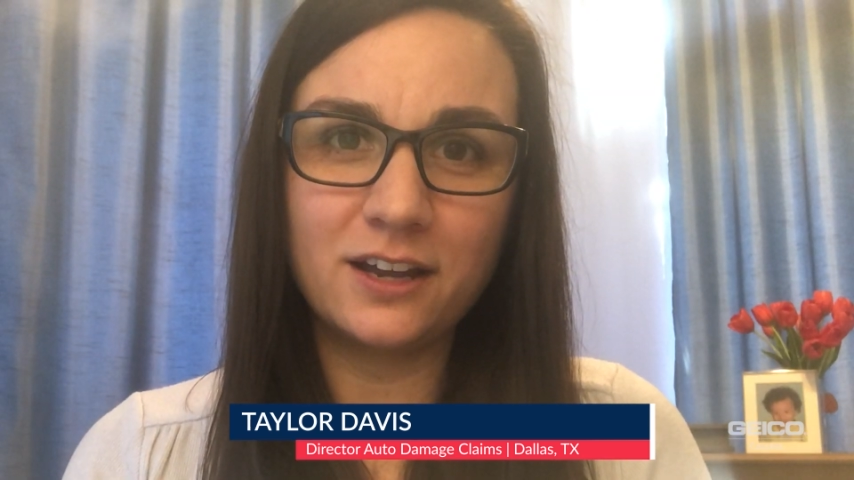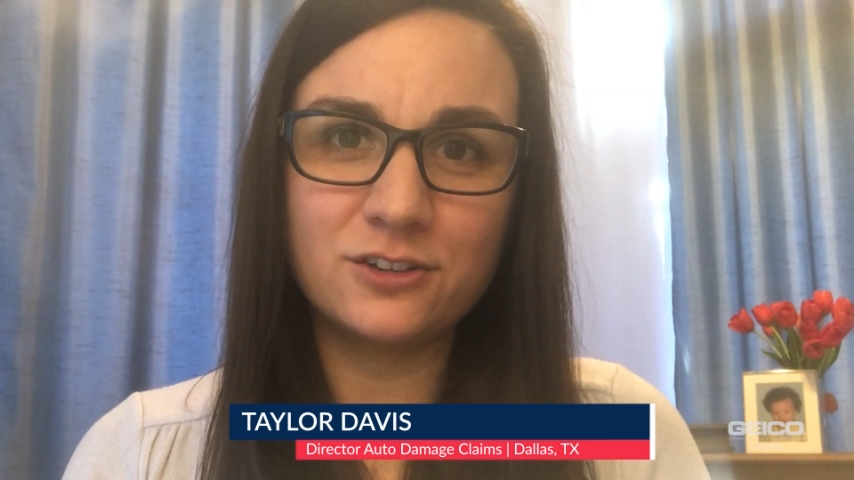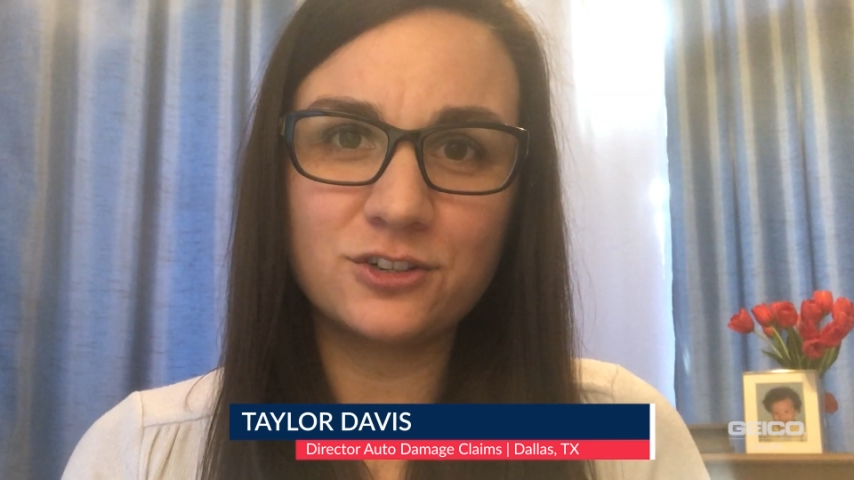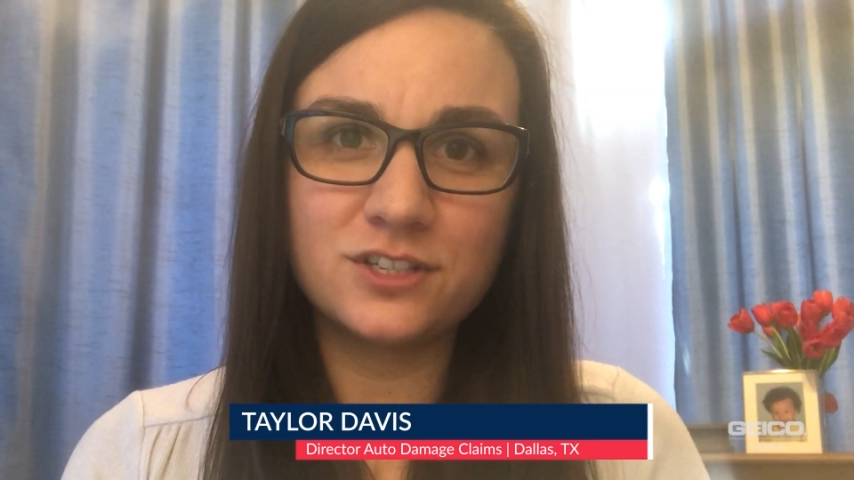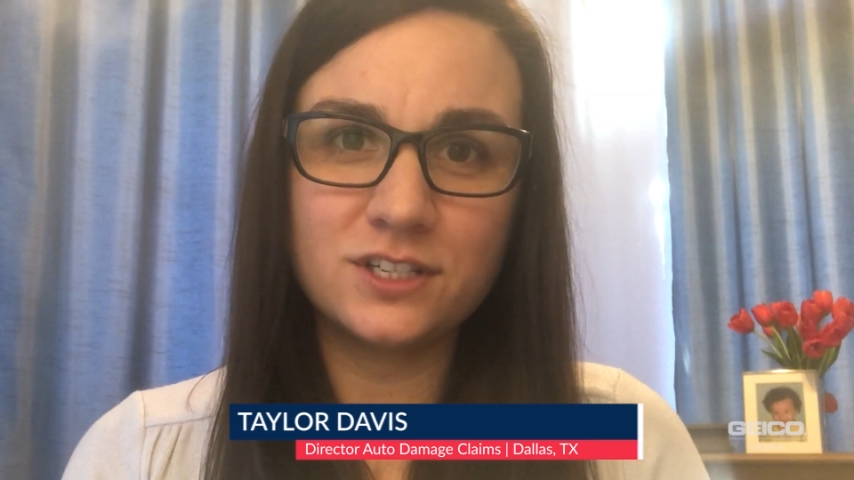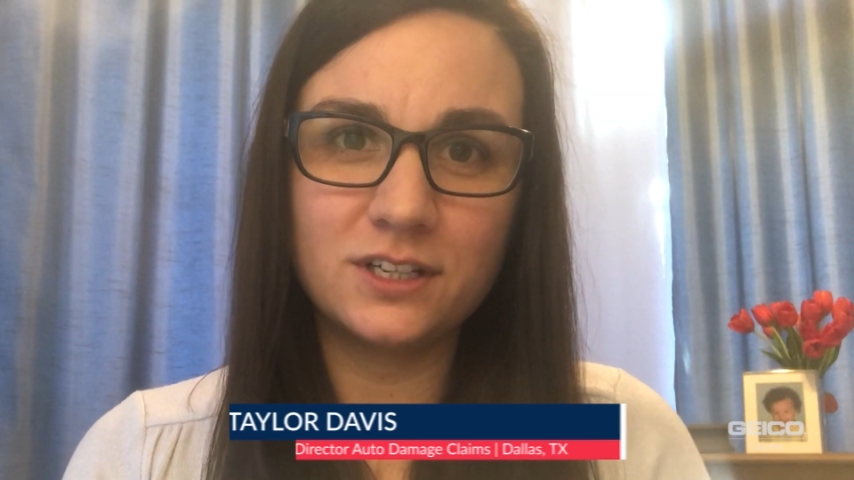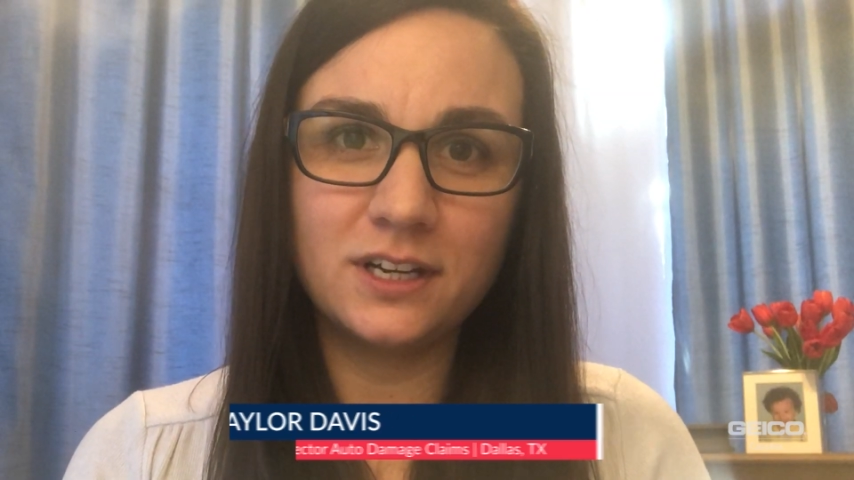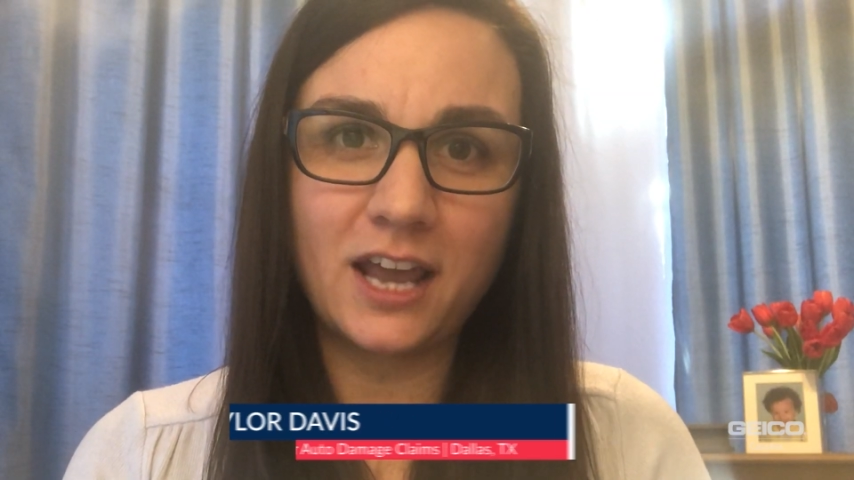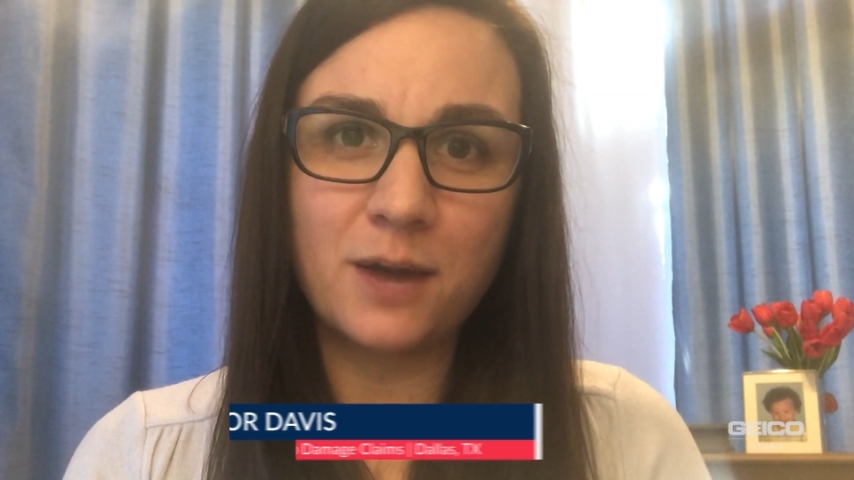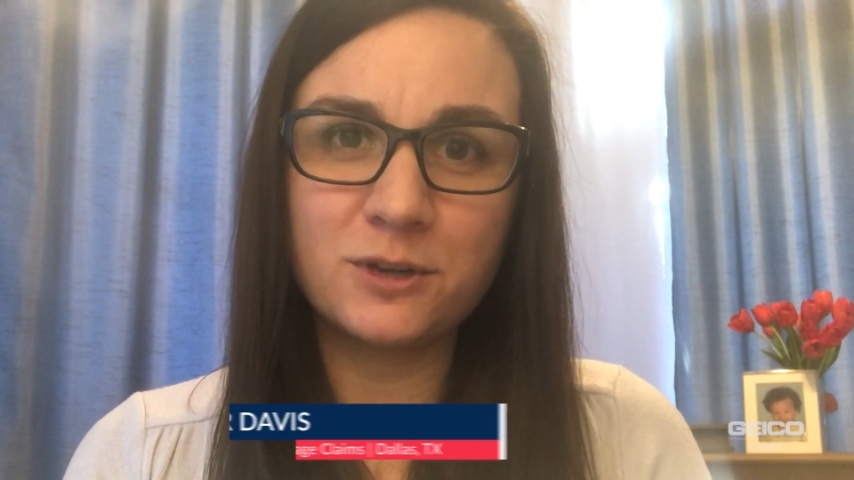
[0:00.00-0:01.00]

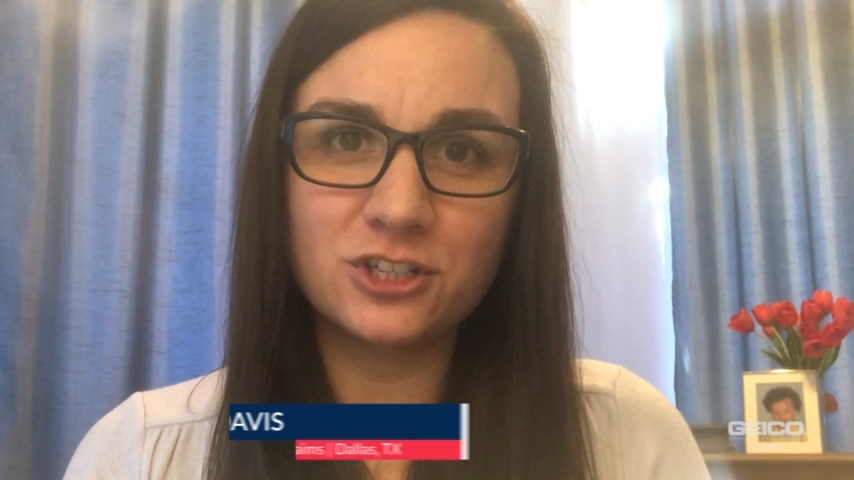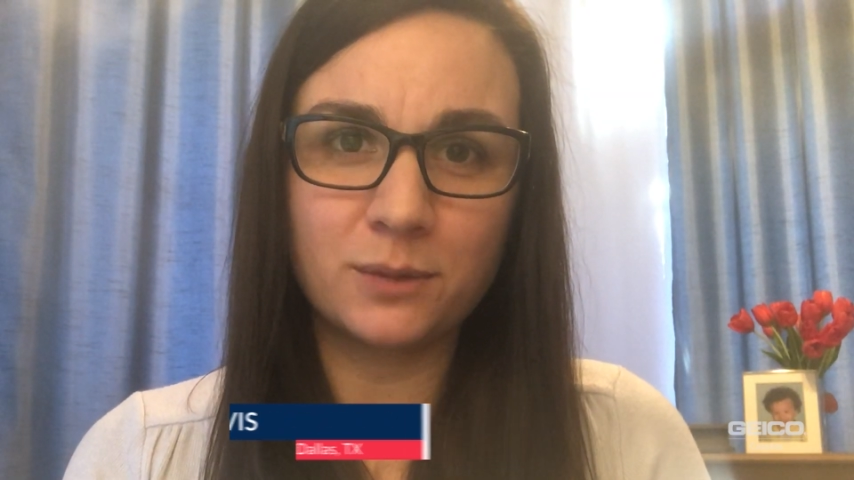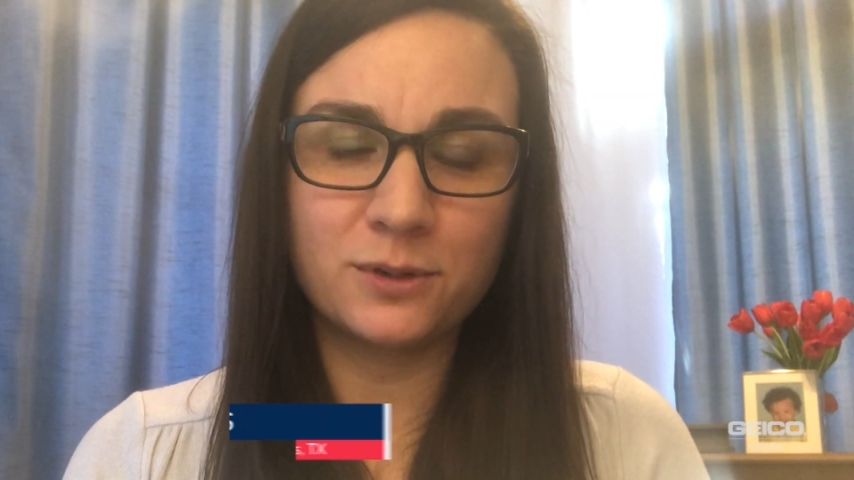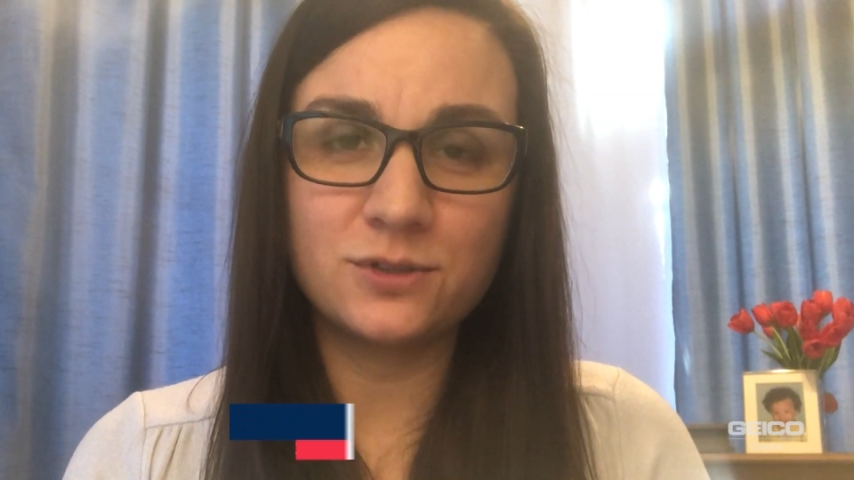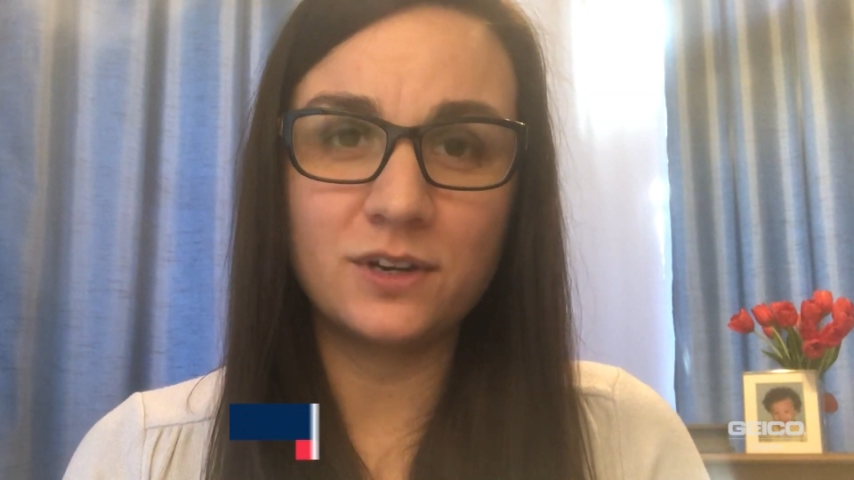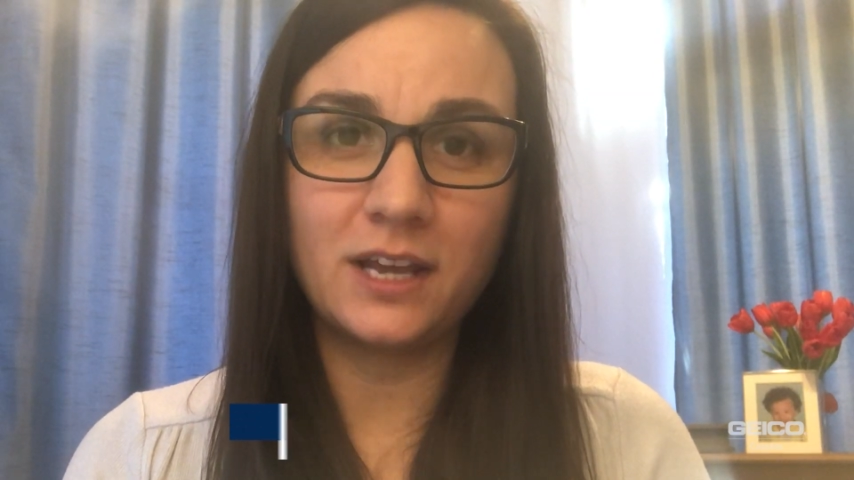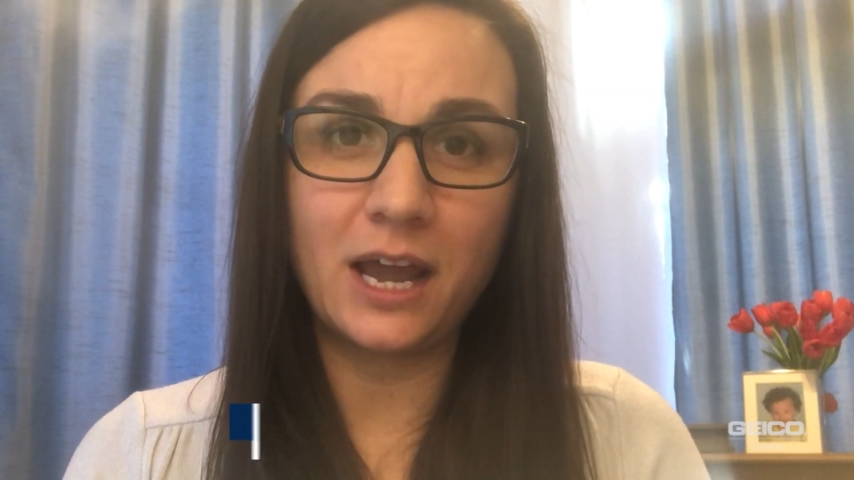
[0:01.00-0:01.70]
understood how much opportunity